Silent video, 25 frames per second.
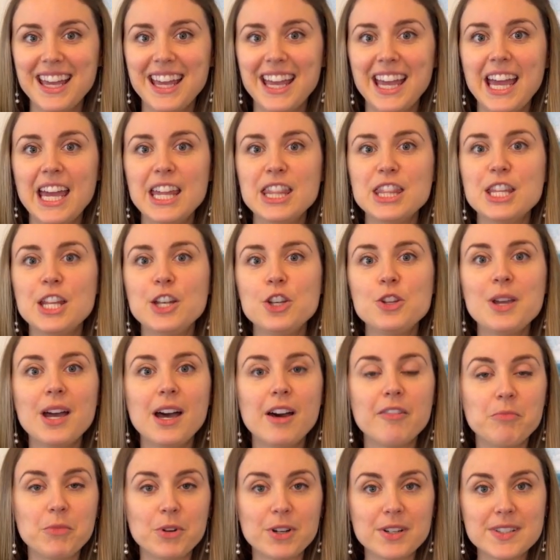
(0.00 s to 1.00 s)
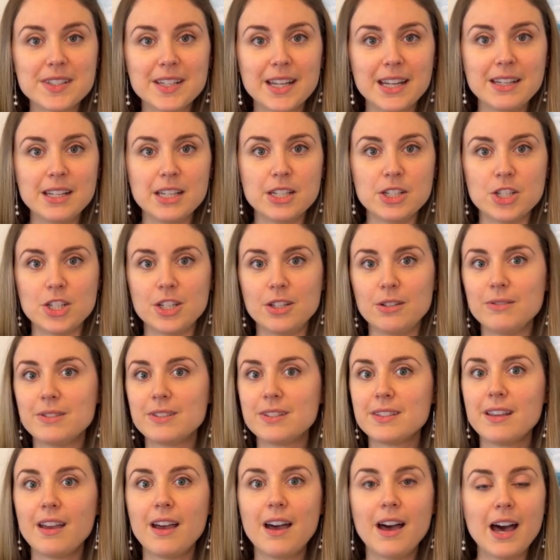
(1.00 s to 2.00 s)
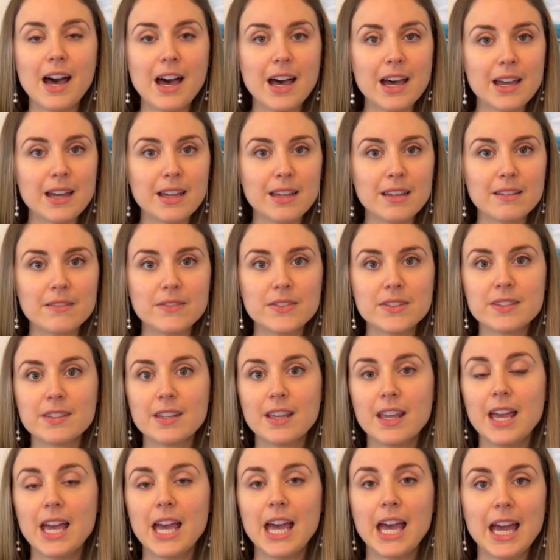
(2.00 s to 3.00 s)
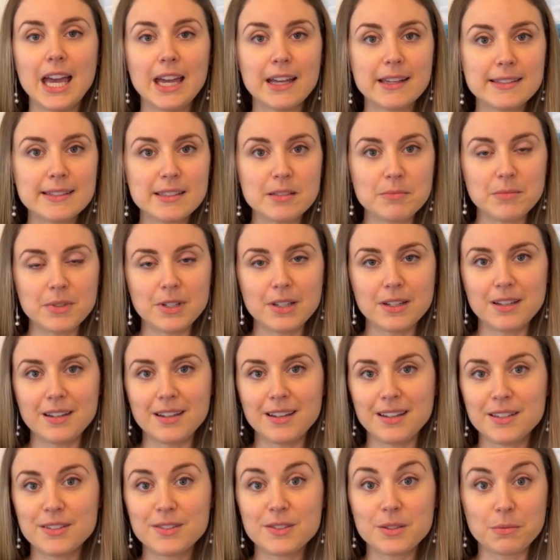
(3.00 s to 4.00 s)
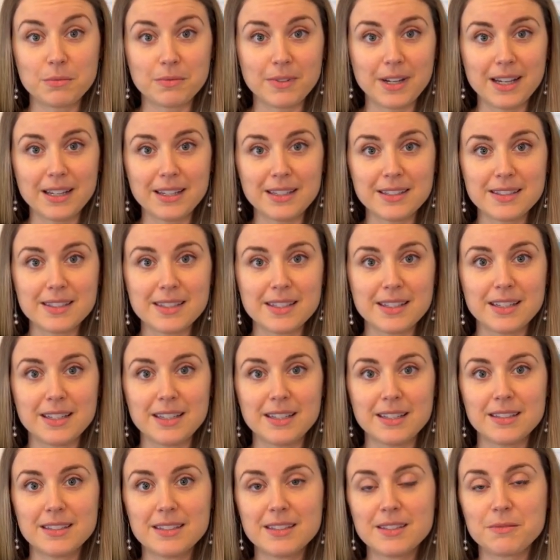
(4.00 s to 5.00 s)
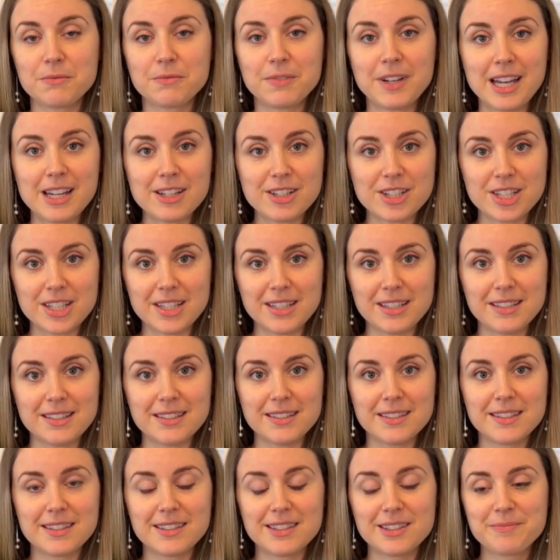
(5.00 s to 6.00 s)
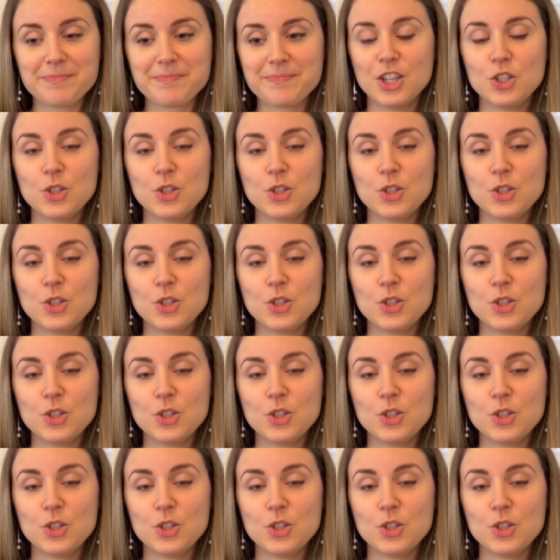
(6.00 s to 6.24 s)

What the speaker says: and then you have more skin issues, hives, eczema, psoriasis, rashes.